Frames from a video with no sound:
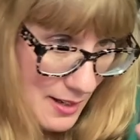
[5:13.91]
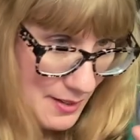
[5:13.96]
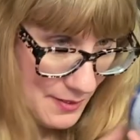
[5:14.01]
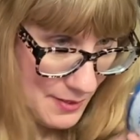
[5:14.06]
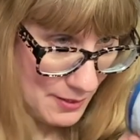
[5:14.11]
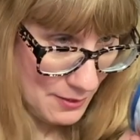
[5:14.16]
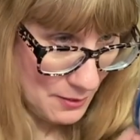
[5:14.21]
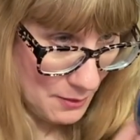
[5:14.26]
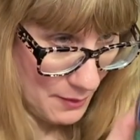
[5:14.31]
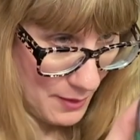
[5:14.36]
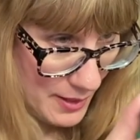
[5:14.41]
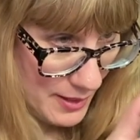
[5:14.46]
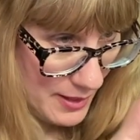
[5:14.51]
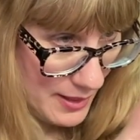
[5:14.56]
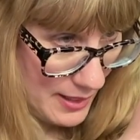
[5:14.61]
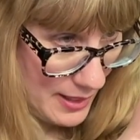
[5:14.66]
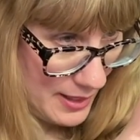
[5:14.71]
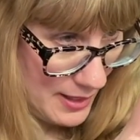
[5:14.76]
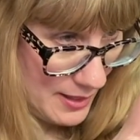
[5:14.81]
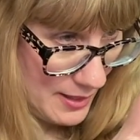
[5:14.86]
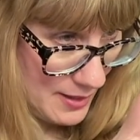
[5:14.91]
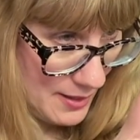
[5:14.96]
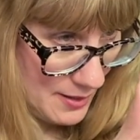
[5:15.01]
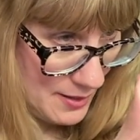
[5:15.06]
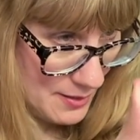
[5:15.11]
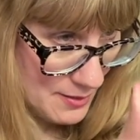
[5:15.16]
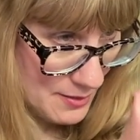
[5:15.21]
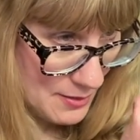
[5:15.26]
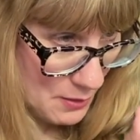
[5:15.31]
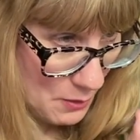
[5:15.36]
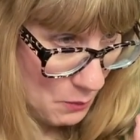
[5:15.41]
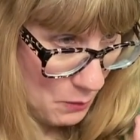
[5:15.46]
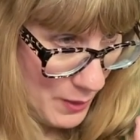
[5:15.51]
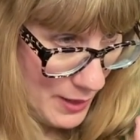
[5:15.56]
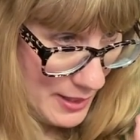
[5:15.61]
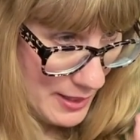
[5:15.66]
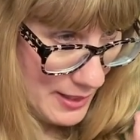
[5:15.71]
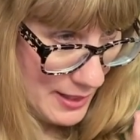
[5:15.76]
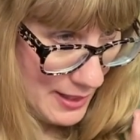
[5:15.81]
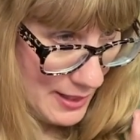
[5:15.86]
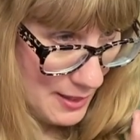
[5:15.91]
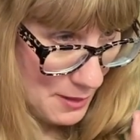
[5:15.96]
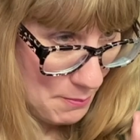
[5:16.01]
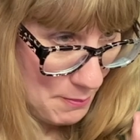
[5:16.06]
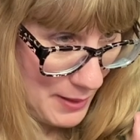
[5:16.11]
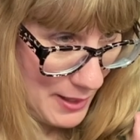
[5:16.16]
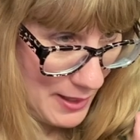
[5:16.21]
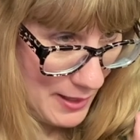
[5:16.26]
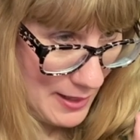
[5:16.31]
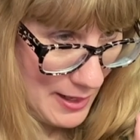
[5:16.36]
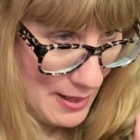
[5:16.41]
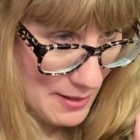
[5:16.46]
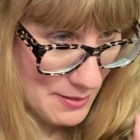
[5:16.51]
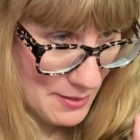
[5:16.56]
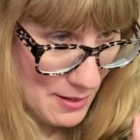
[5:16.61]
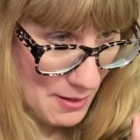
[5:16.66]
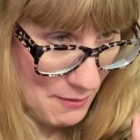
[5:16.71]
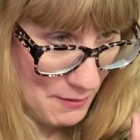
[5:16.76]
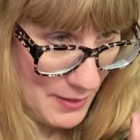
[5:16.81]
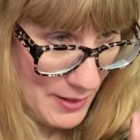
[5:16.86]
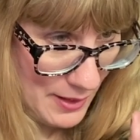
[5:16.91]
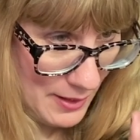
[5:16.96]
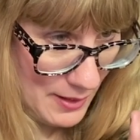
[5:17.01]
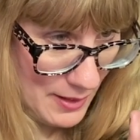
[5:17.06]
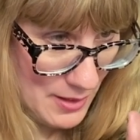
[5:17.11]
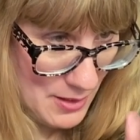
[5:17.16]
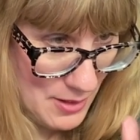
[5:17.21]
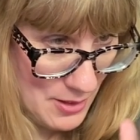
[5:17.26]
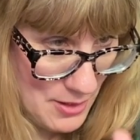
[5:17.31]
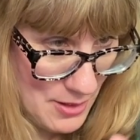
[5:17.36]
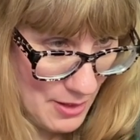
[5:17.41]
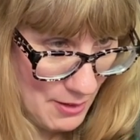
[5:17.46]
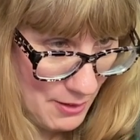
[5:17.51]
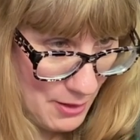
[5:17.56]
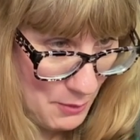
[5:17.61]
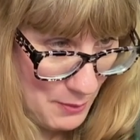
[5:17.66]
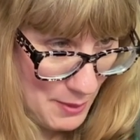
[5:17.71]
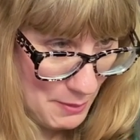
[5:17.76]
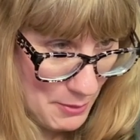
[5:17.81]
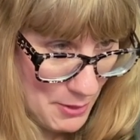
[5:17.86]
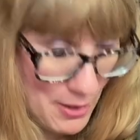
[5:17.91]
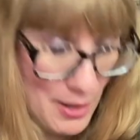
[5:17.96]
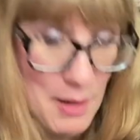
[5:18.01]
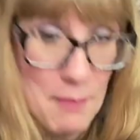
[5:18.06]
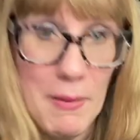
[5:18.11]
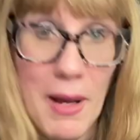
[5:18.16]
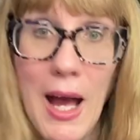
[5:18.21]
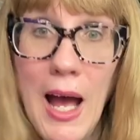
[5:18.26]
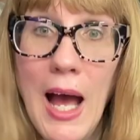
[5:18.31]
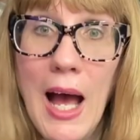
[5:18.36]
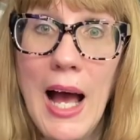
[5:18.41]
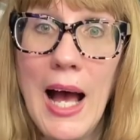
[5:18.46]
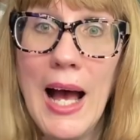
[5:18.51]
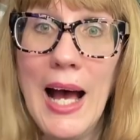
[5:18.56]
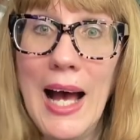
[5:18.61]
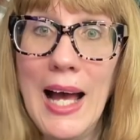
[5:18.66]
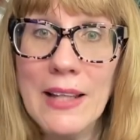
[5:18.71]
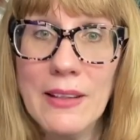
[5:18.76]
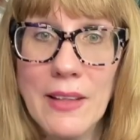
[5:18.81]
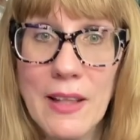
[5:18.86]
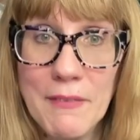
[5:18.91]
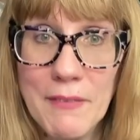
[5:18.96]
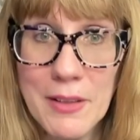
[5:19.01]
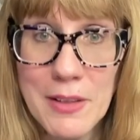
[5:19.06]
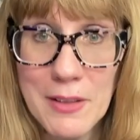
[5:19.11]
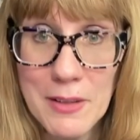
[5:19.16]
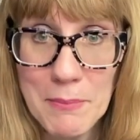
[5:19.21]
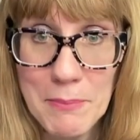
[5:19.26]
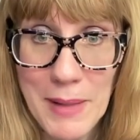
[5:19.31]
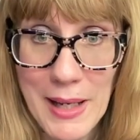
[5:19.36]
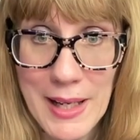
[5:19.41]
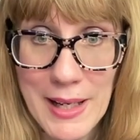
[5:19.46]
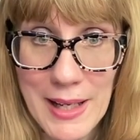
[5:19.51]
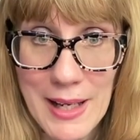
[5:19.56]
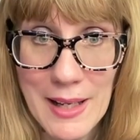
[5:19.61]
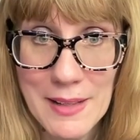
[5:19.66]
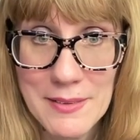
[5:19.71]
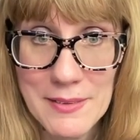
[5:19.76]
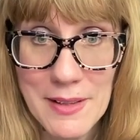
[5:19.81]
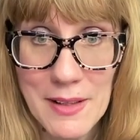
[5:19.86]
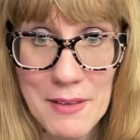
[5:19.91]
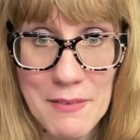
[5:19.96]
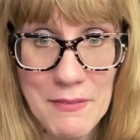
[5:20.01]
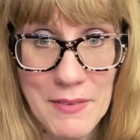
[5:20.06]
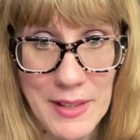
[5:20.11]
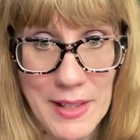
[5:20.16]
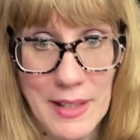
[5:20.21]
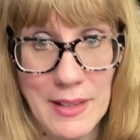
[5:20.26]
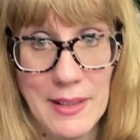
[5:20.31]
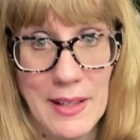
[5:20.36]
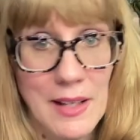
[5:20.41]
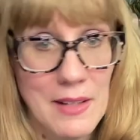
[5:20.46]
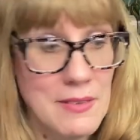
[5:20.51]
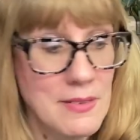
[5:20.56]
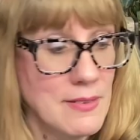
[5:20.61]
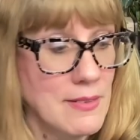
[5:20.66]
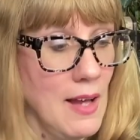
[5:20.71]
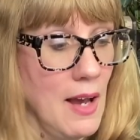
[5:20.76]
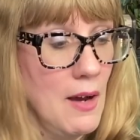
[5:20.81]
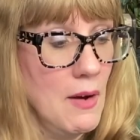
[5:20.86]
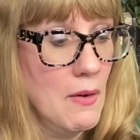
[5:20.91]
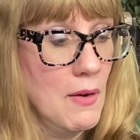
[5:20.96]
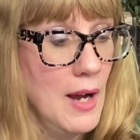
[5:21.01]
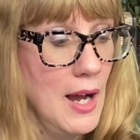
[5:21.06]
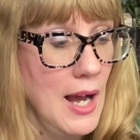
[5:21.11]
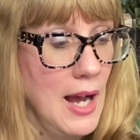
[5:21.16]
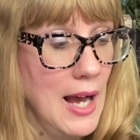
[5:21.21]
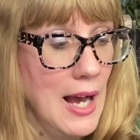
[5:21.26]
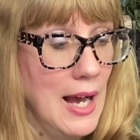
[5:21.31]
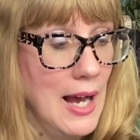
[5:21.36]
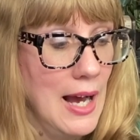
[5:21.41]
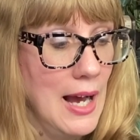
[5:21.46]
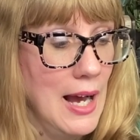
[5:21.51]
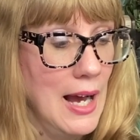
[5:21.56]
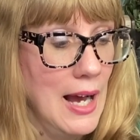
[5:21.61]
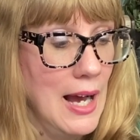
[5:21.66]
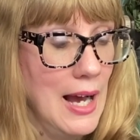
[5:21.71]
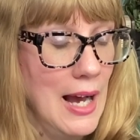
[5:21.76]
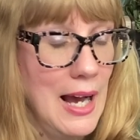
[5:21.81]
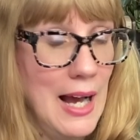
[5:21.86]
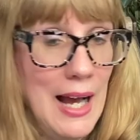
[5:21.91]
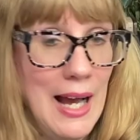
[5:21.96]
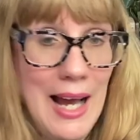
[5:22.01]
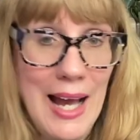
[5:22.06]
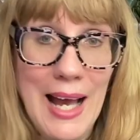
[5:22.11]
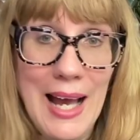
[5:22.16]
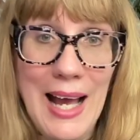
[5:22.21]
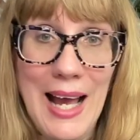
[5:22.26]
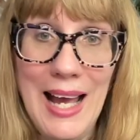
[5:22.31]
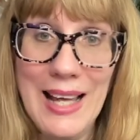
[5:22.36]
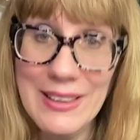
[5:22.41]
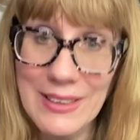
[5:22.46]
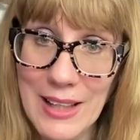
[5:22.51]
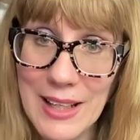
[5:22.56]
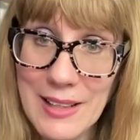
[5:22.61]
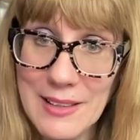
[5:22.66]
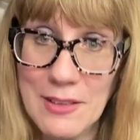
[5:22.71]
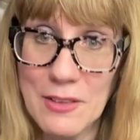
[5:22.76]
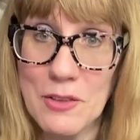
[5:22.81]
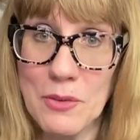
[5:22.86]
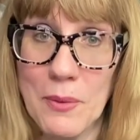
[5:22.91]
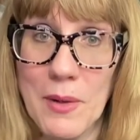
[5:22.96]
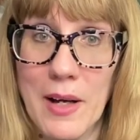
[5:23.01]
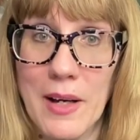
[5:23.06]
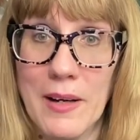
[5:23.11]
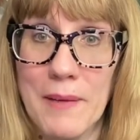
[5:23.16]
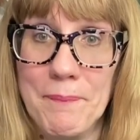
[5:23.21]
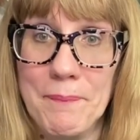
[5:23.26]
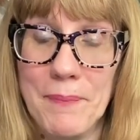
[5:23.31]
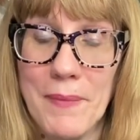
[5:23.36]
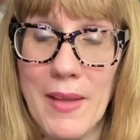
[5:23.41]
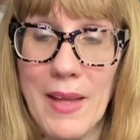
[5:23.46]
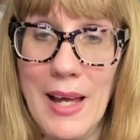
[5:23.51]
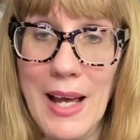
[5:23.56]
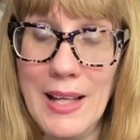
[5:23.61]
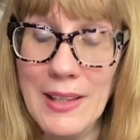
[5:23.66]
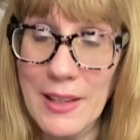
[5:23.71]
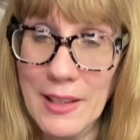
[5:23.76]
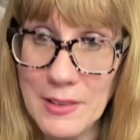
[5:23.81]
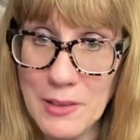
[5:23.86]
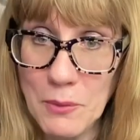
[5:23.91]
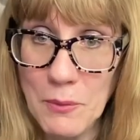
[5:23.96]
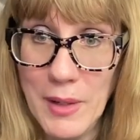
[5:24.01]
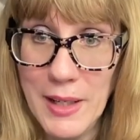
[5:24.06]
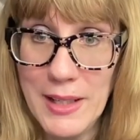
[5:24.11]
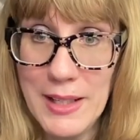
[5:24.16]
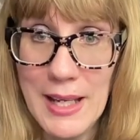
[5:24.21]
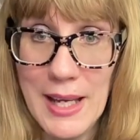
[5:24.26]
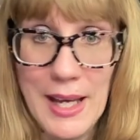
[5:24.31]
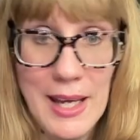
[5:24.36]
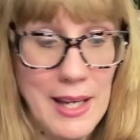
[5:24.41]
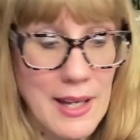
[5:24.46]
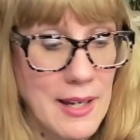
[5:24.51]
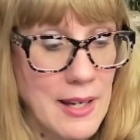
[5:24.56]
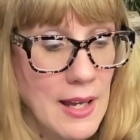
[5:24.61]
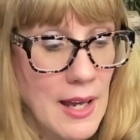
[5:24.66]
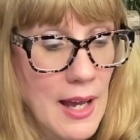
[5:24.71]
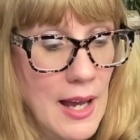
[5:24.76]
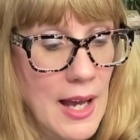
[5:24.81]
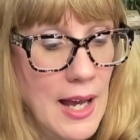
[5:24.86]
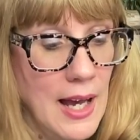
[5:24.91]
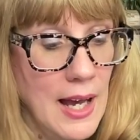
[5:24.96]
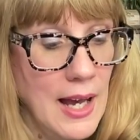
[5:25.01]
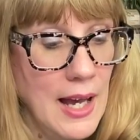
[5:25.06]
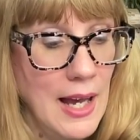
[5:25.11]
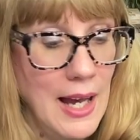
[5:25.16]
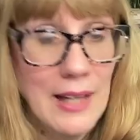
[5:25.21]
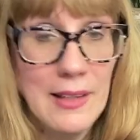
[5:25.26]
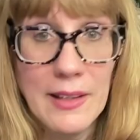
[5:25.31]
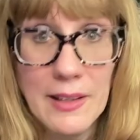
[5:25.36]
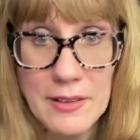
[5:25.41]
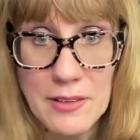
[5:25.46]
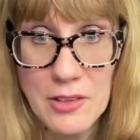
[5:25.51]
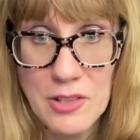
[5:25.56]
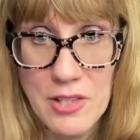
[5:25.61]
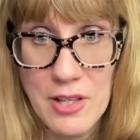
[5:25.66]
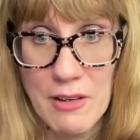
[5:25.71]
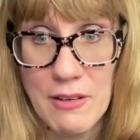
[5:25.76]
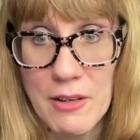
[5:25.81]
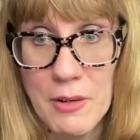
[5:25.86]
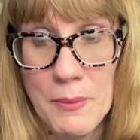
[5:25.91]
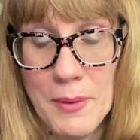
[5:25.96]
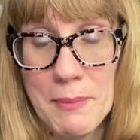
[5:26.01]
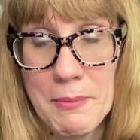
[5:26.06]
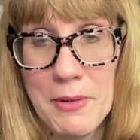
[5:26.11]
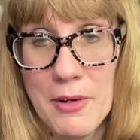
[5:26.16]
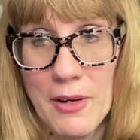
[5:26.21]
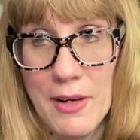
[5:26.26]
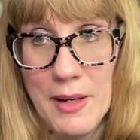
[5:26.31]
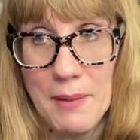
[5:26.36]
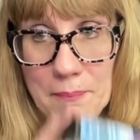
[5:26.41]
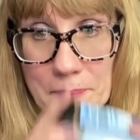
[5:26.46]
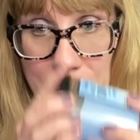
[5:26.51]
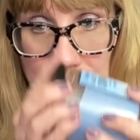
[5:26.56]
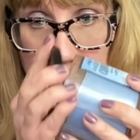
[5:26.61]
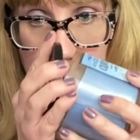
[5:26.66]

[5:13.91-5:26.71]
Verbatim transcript: This one is white cake, Madagascar vanilla, and cherry whipped cream. I love a good Madagascar vanilla. So I like this one. I like the white cake. I like the cherry whipped cream.